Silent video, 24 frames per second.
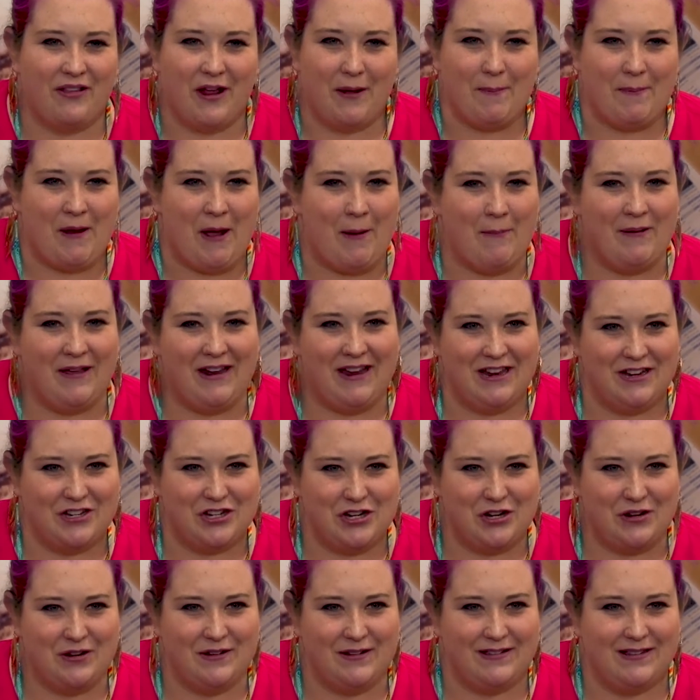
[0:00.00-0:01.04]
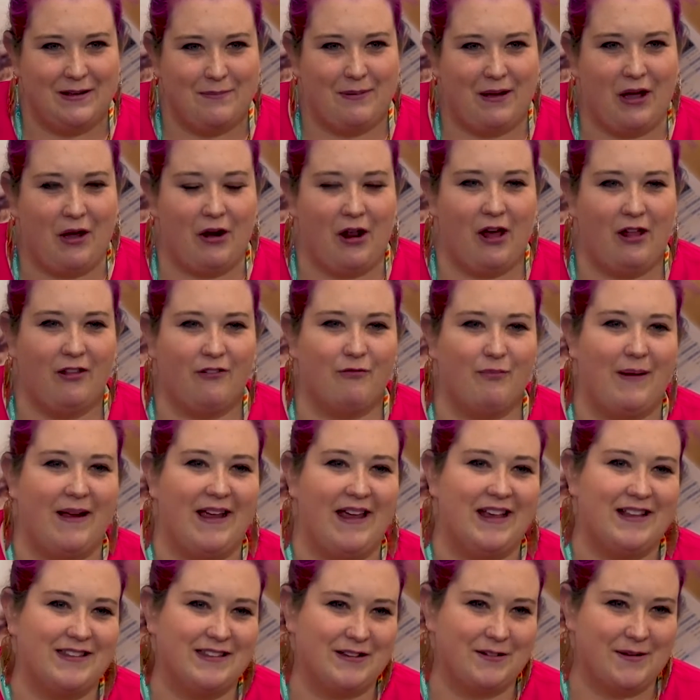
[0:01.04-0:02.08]
upcoming issues about all of my
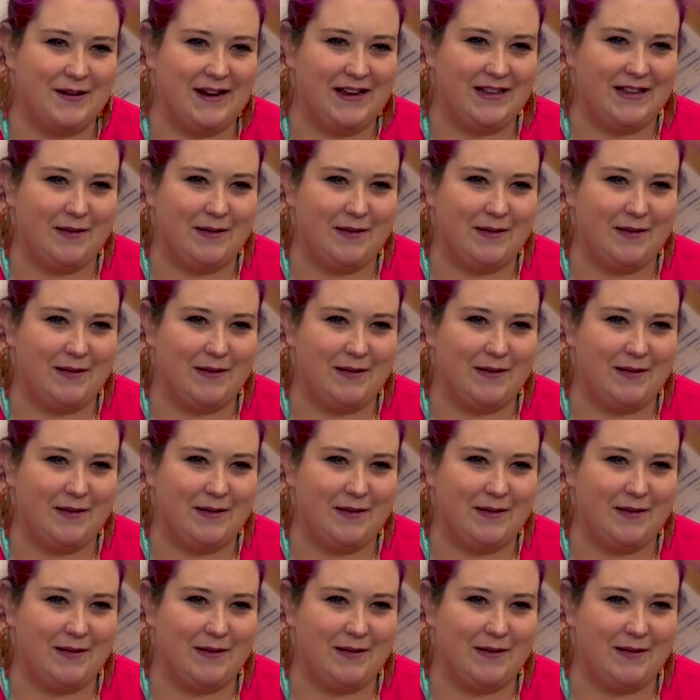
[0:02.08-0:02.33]
history in